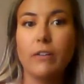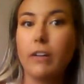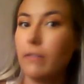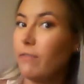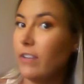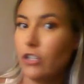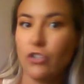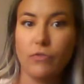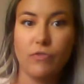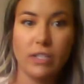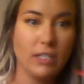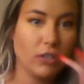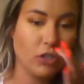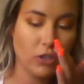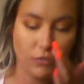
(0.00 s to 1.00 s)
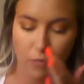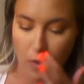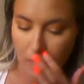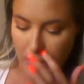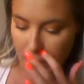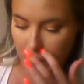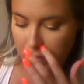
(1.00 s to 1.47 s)
Physicians
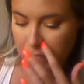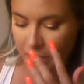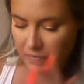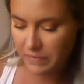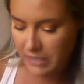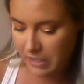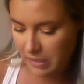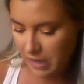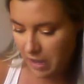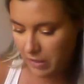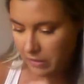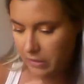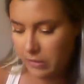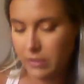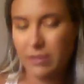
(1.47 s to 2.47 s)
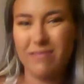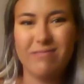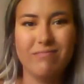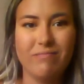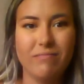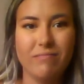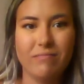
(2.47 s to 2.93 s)
Formula,
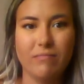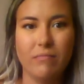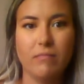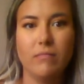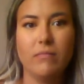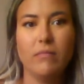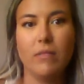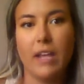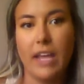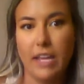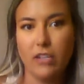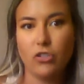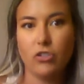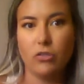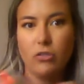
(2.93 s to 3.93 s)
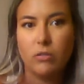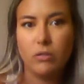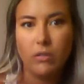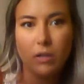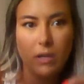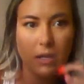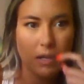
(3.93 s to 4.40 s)
$15-ish,
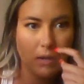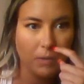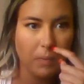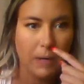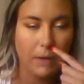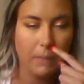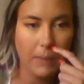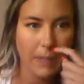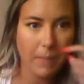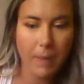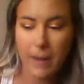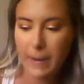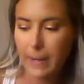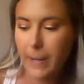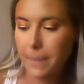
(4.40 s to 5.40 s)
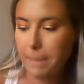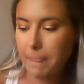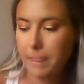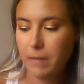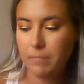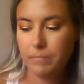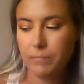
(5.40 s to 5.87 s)
depending where you're buying it.
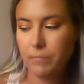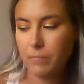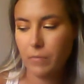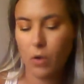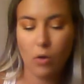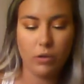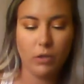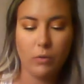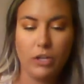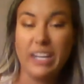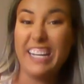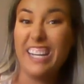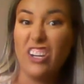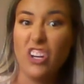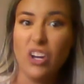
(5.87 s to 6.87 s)
Only one you need to know